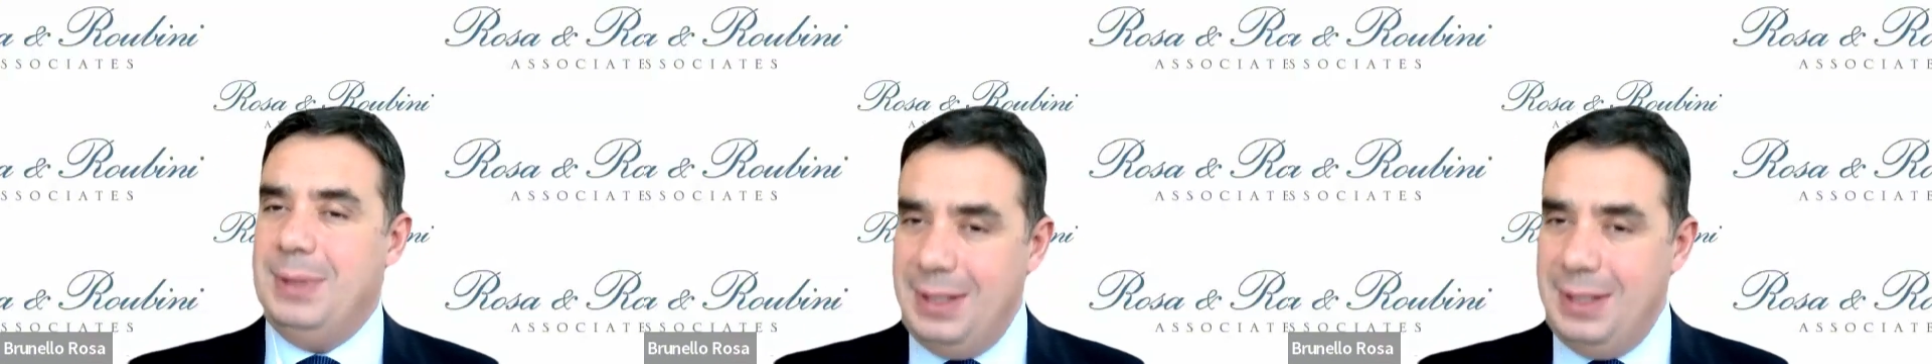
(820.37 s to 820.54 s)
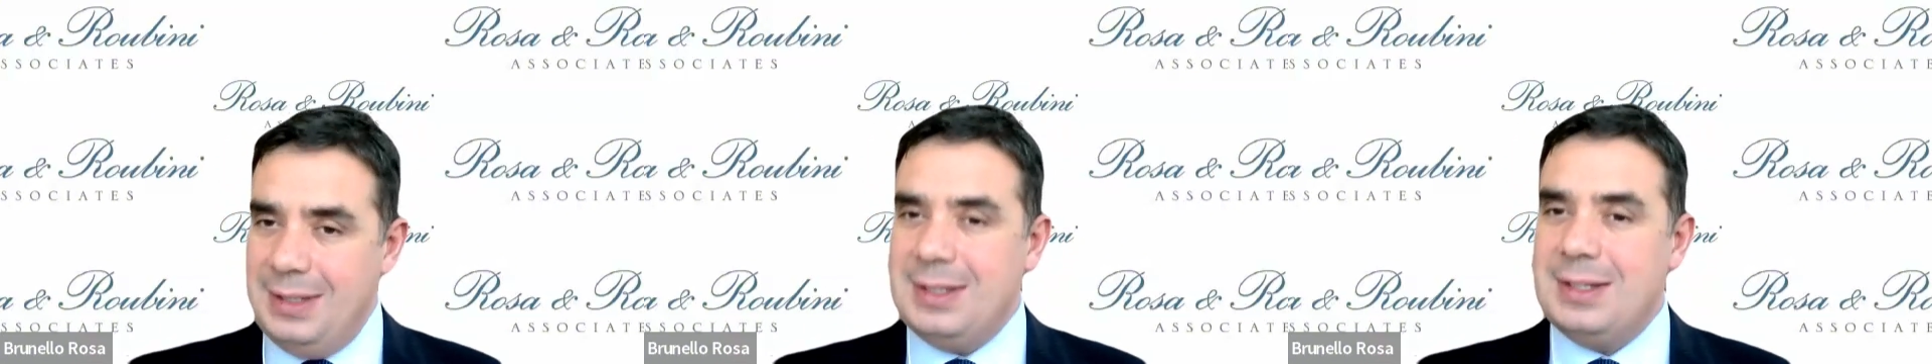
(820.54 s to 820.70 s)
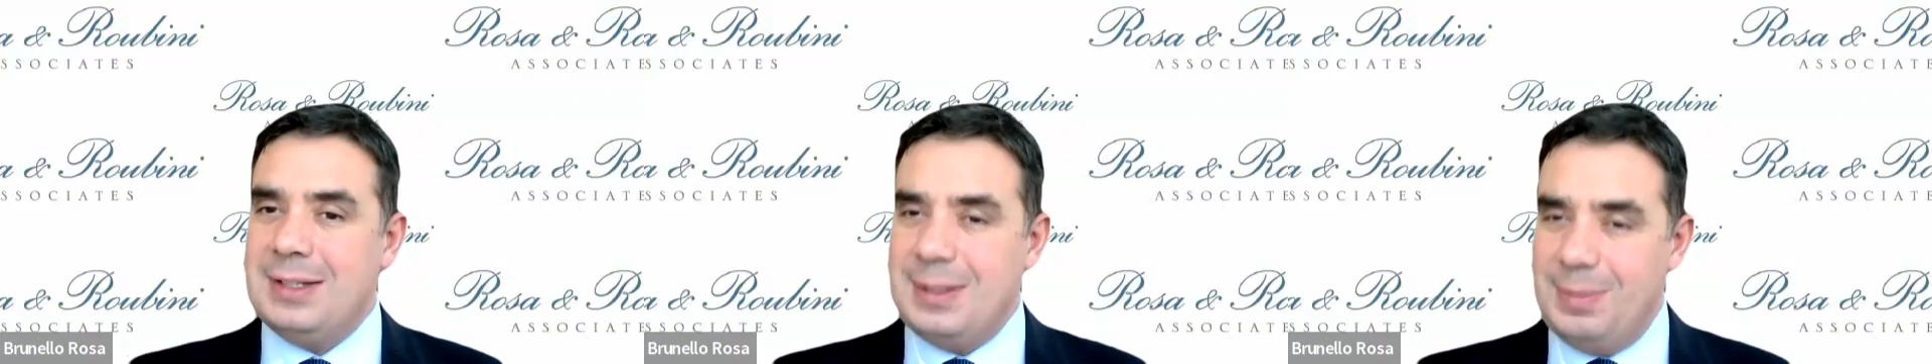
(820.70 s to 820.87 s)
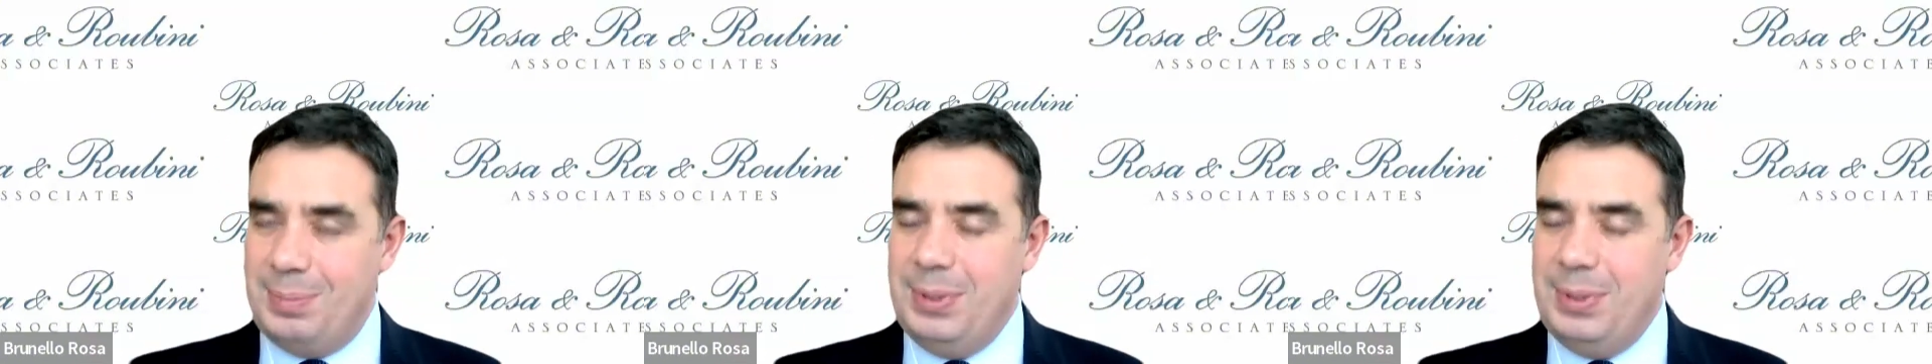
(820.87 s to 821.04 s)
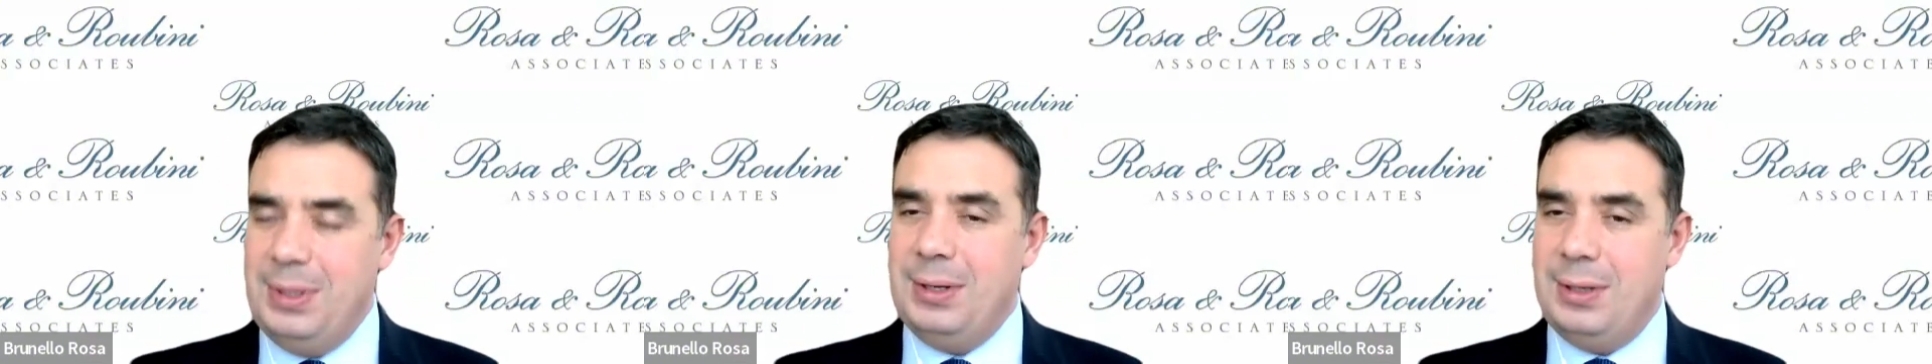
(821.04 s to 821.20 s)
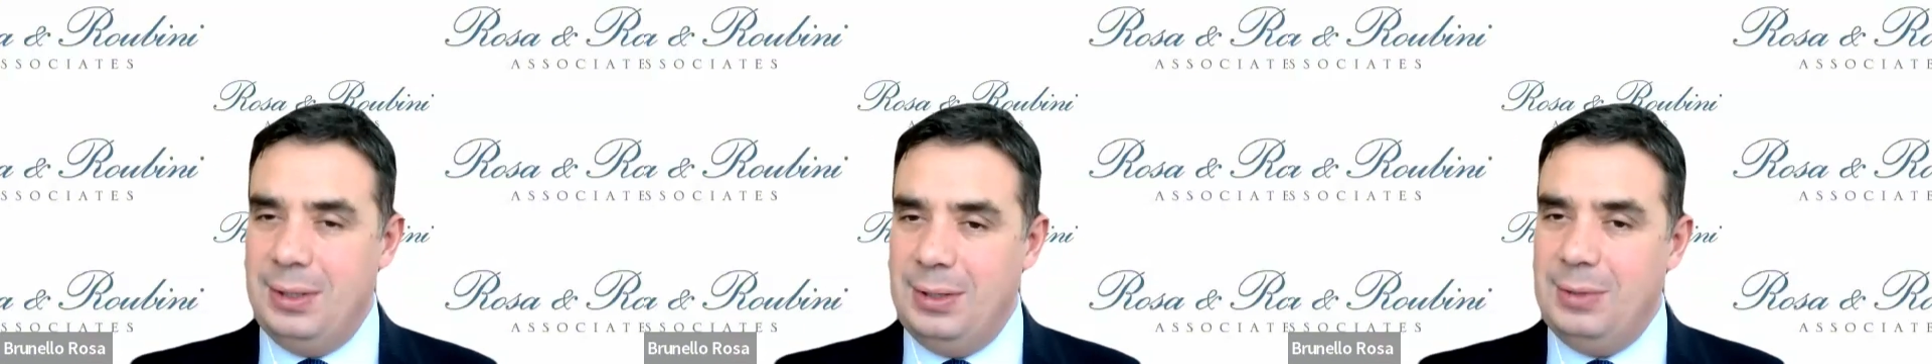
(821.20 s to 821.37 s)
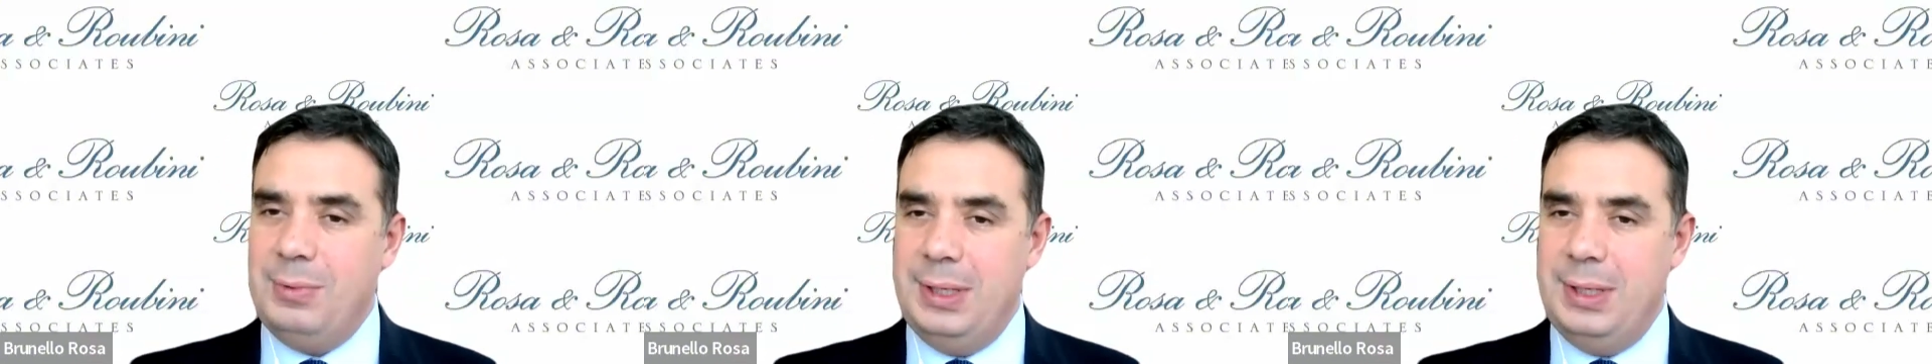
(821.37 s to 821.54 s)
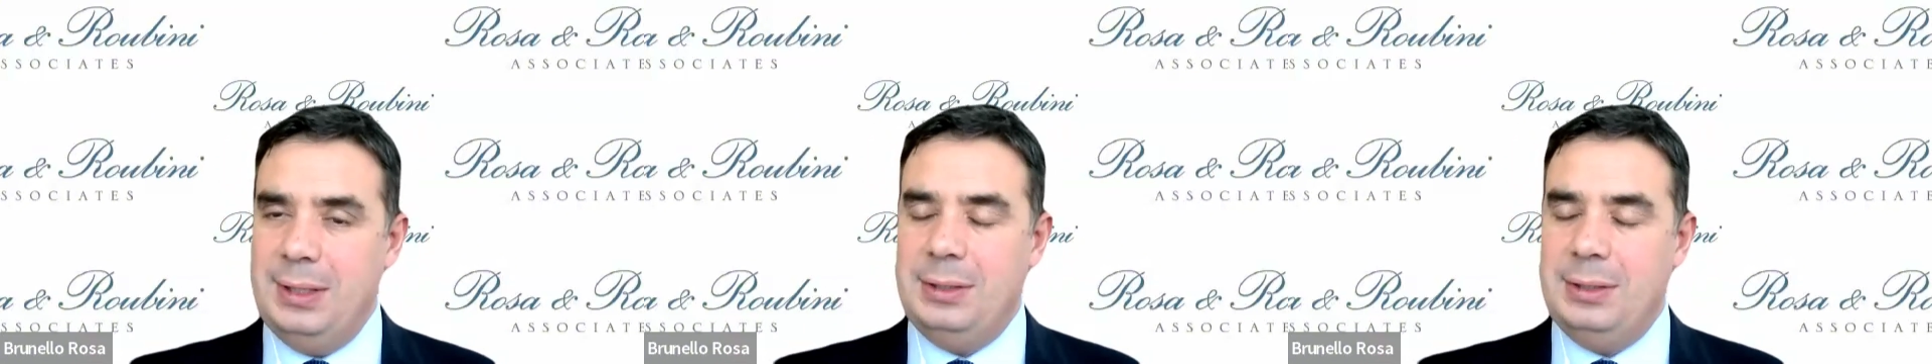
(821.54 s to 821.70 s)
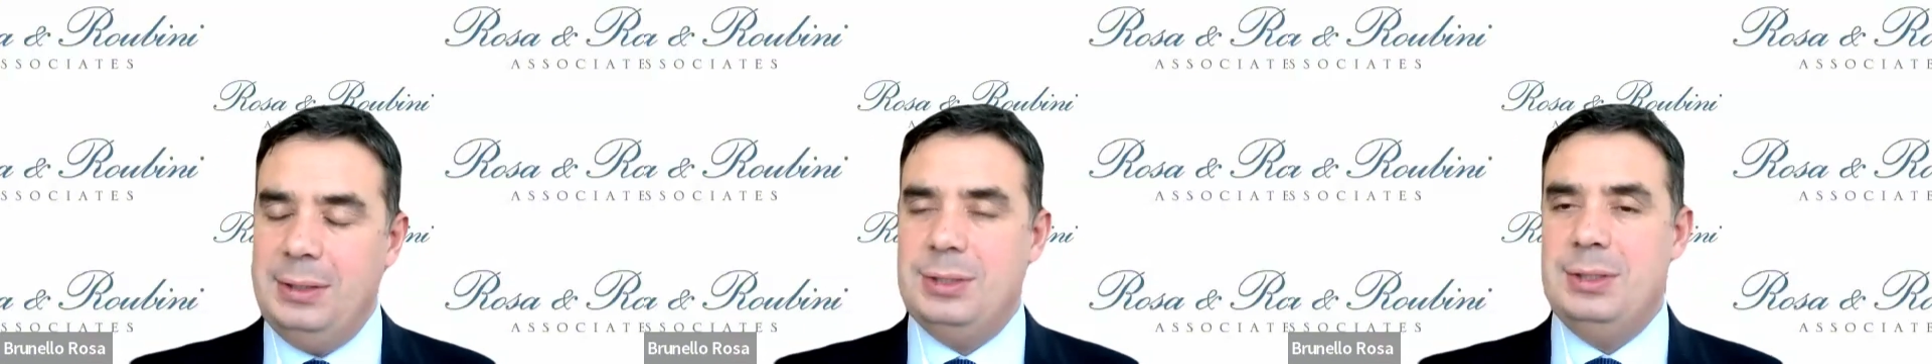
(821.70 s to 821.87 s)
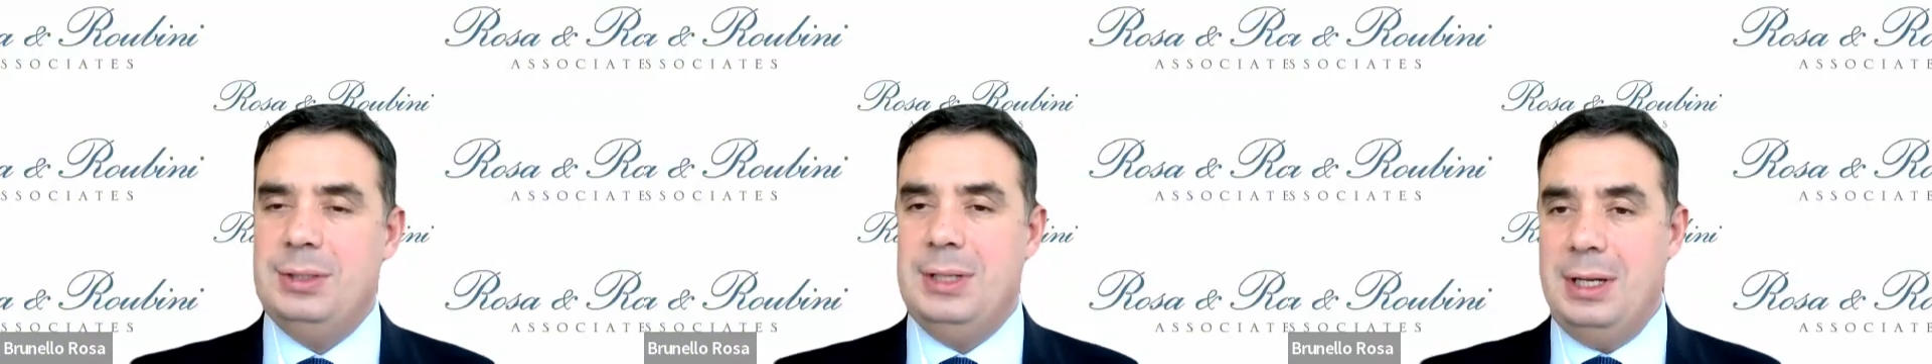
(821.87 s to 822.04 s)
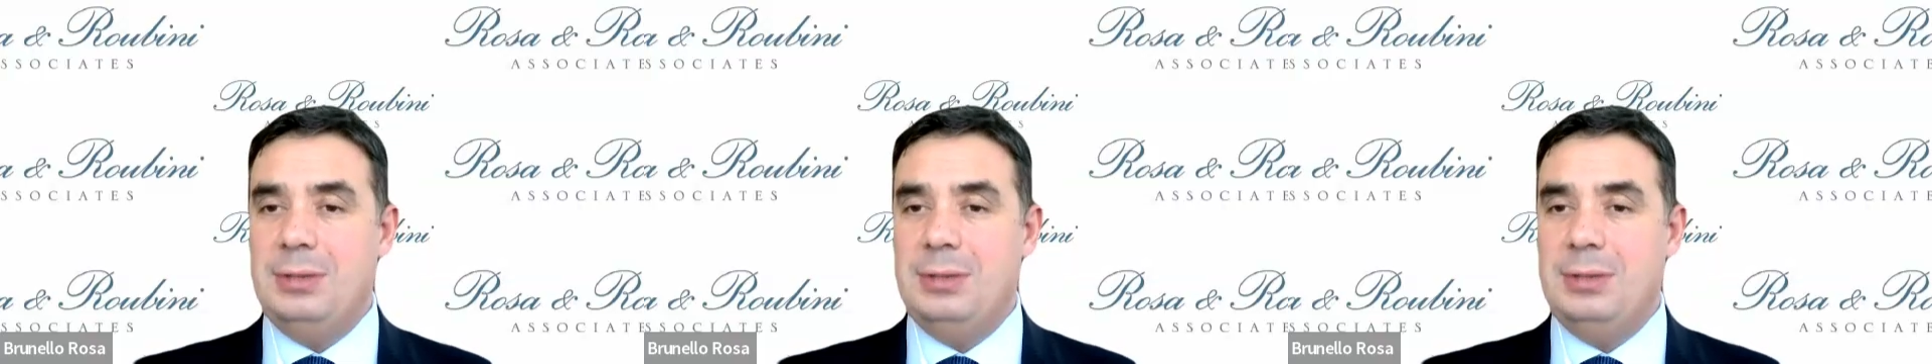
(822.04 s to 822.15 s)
this is a period in which